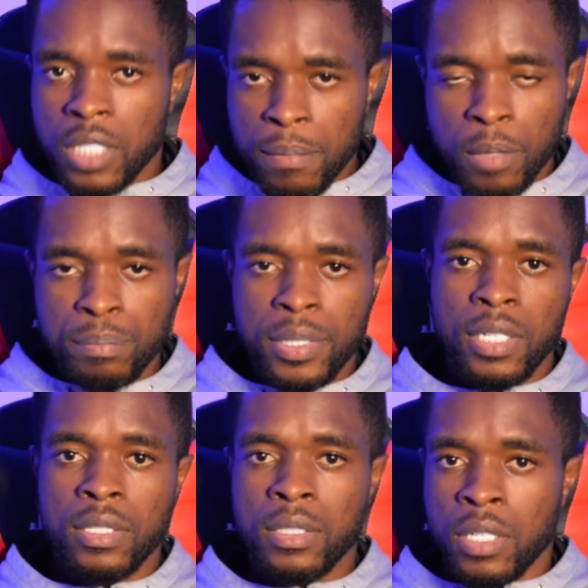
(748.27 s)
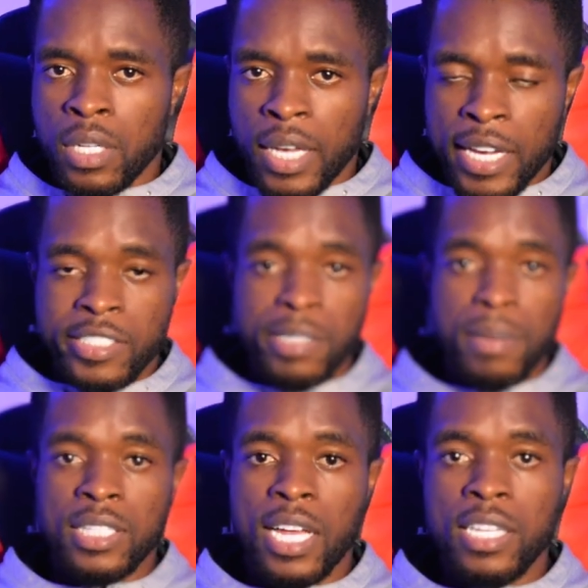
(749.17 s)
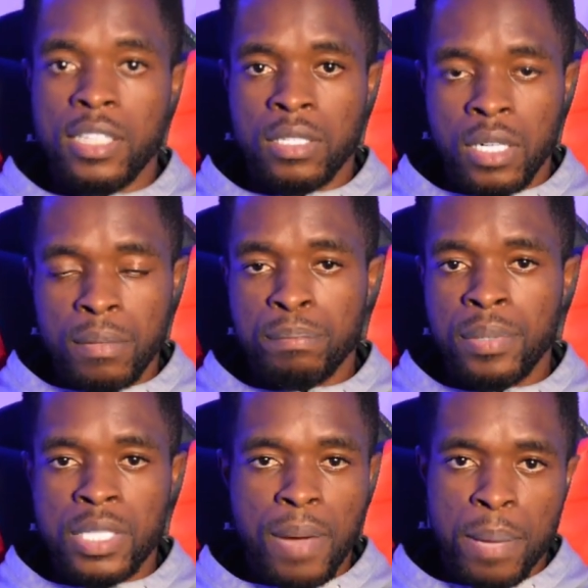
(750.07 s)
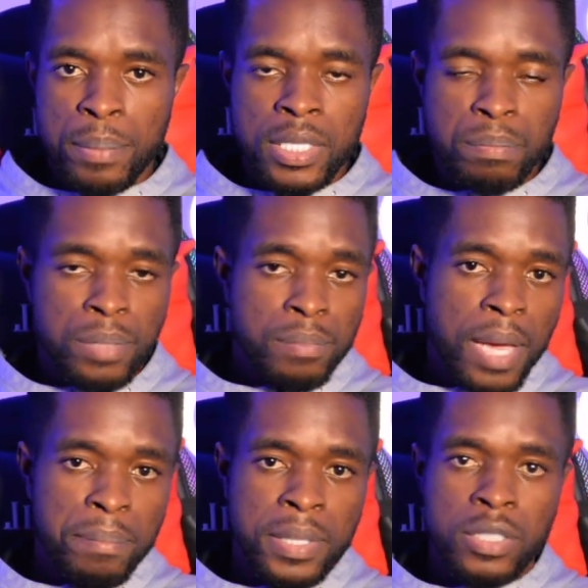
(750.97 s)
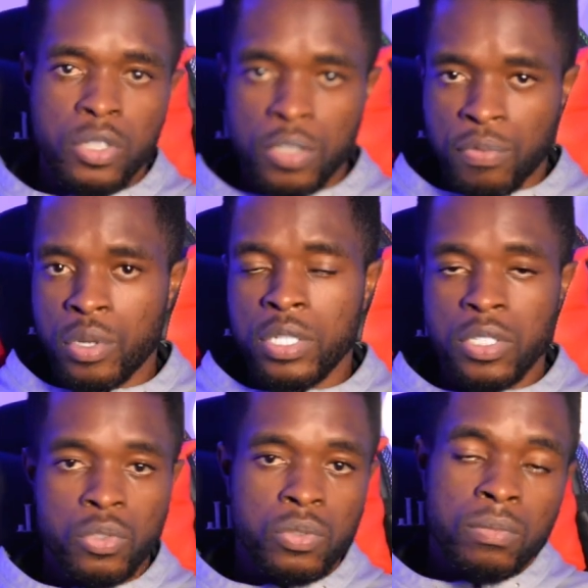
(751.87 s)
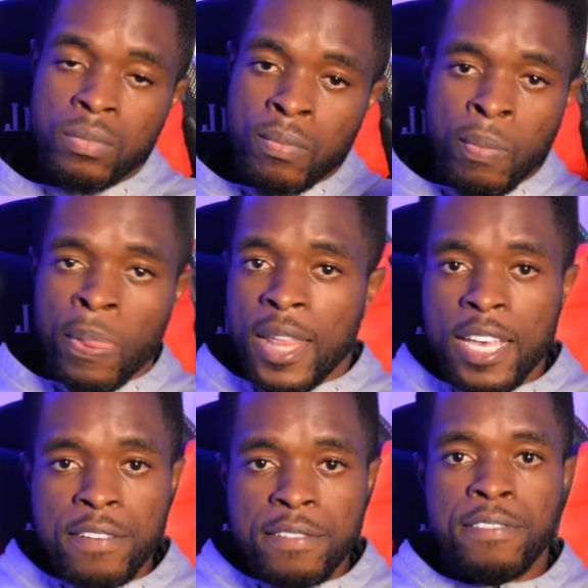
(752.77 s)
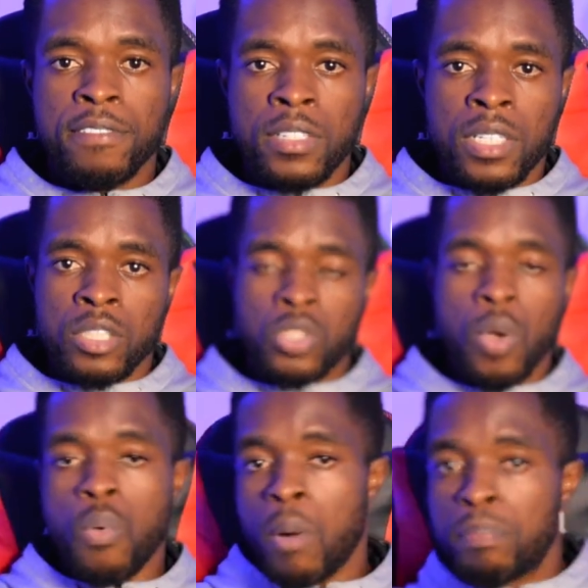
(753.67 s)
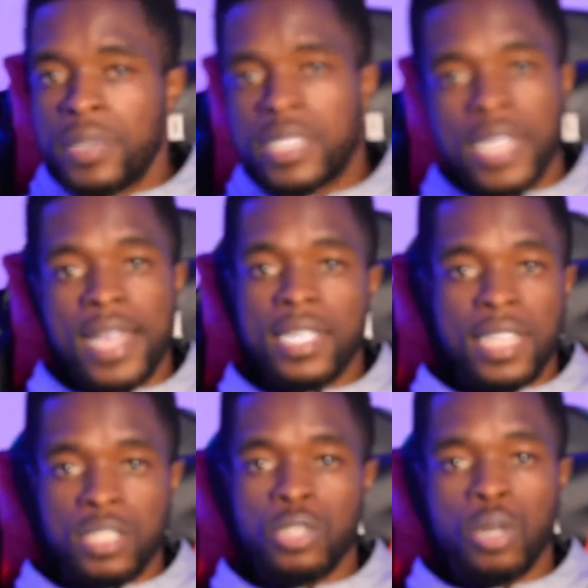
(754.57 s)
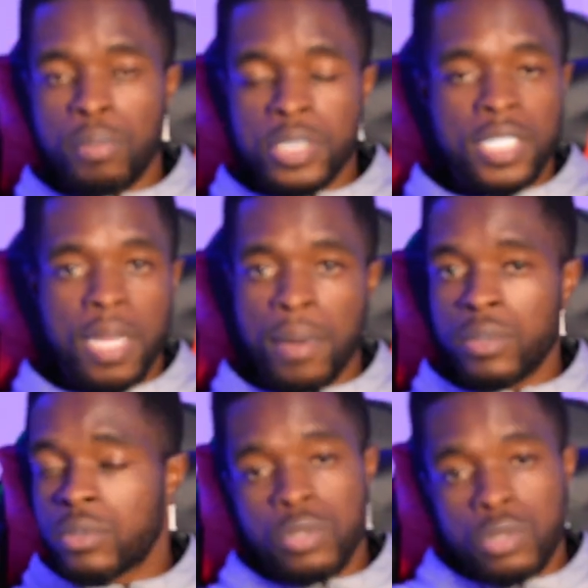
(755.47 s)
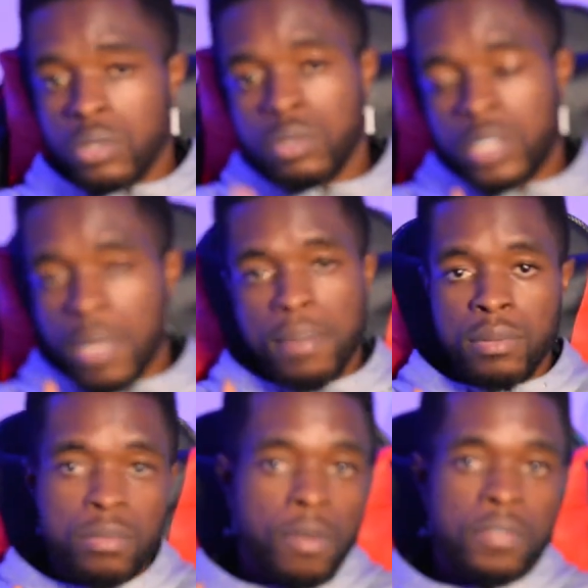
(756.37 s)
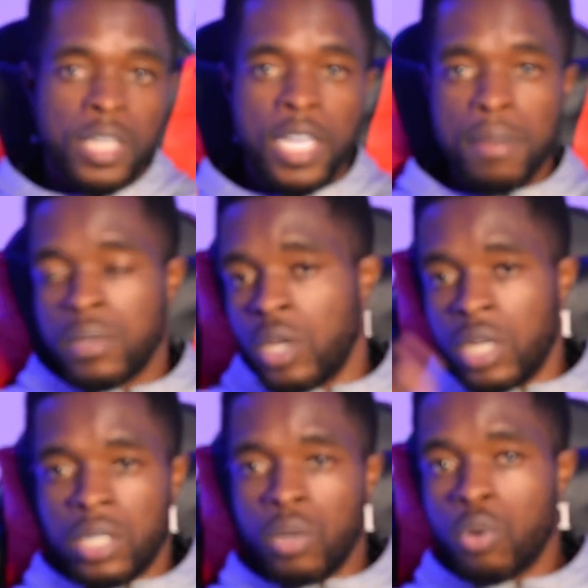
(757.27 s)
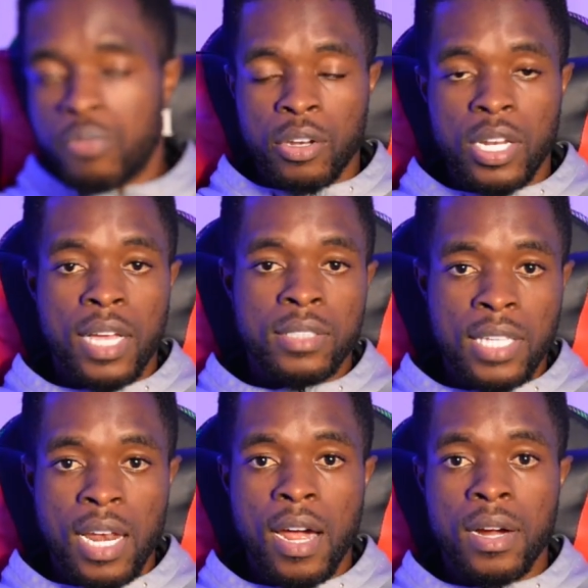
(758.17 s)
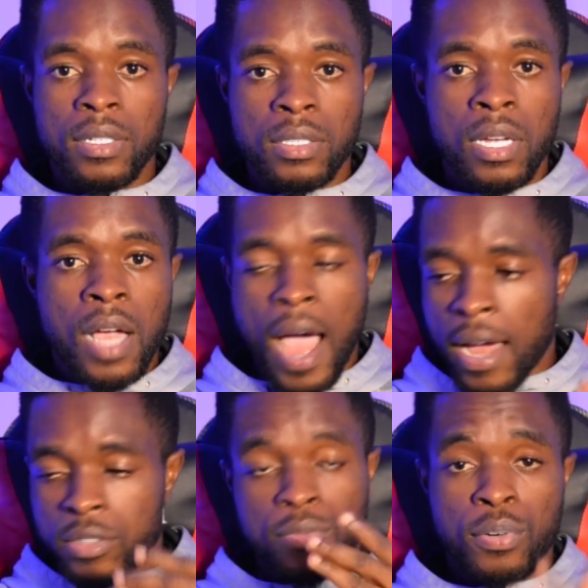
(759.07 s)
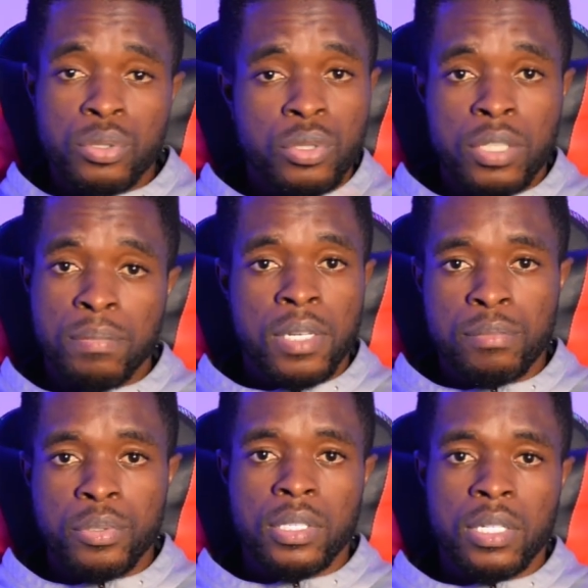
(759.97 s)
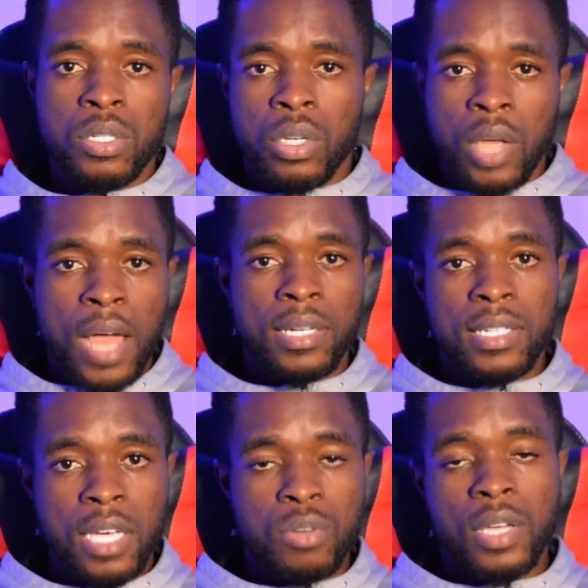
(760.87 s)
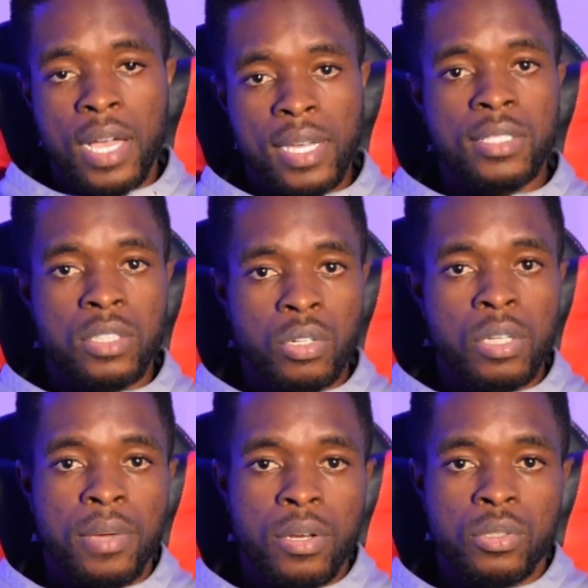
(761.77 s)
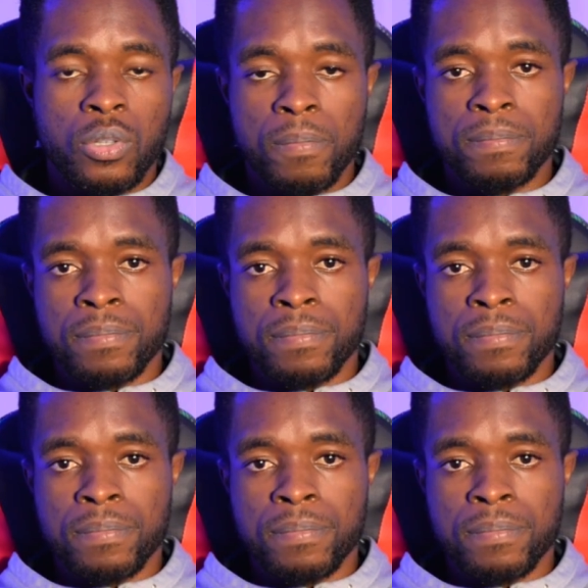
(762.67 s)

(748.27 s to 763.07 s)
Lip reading: incrementally, bit by bit, just following through. If someone bids higher than your budget amount, you step out of the game, look for another seller, and follow through the bidding process. And that's how you can get it on eBay.com.